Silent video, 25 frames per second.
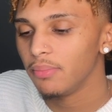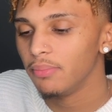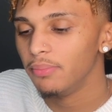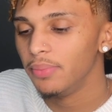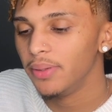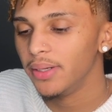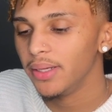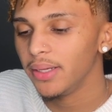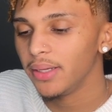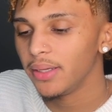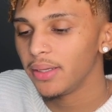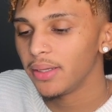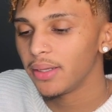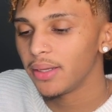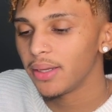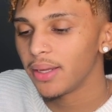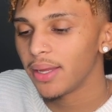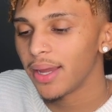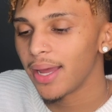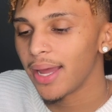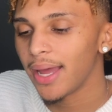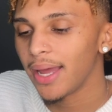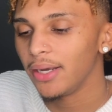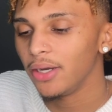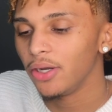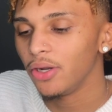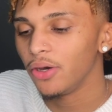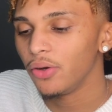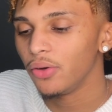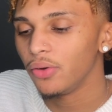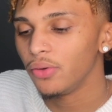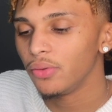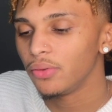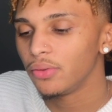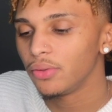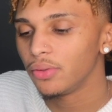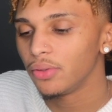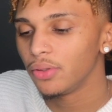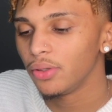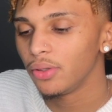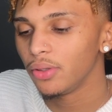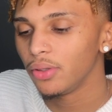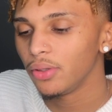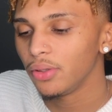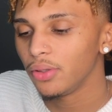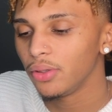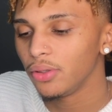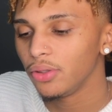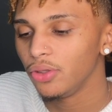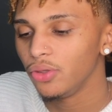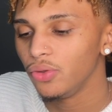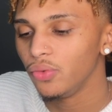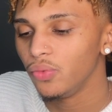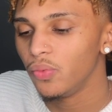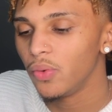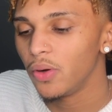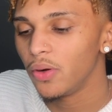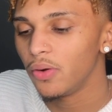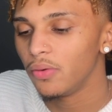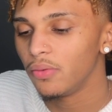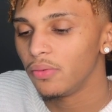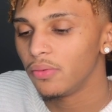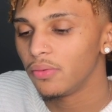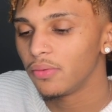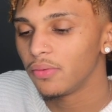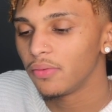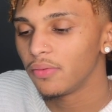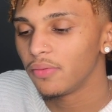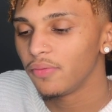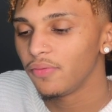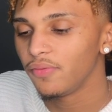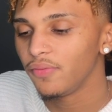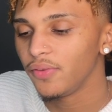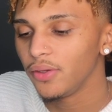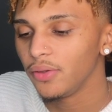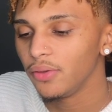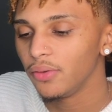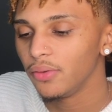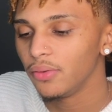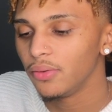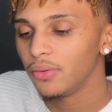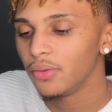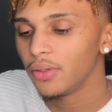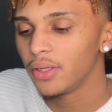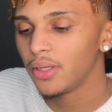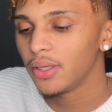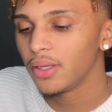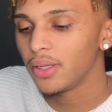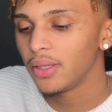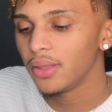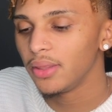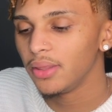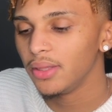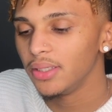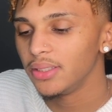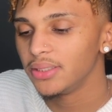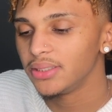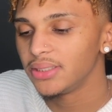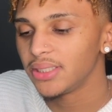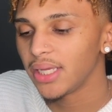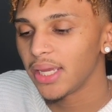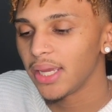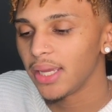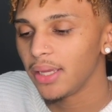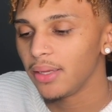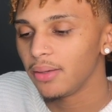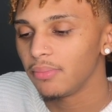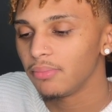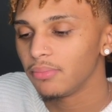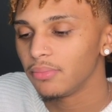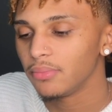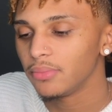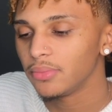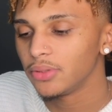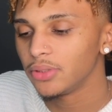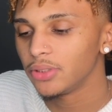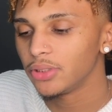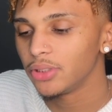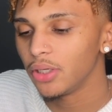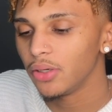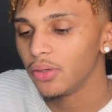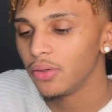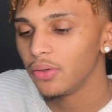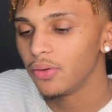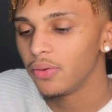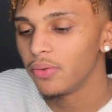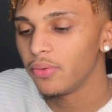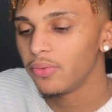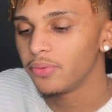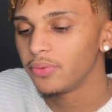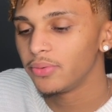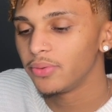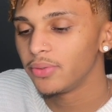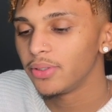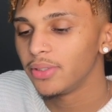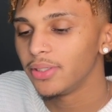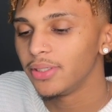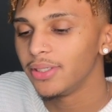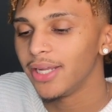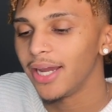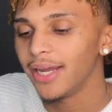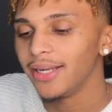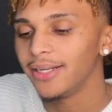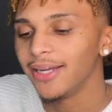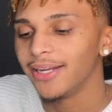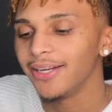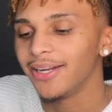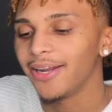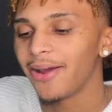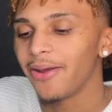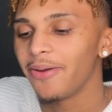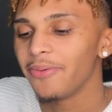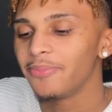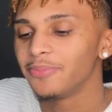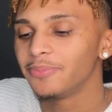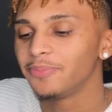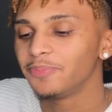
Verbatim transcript: But I know you won't feel the same, so dot dot dot.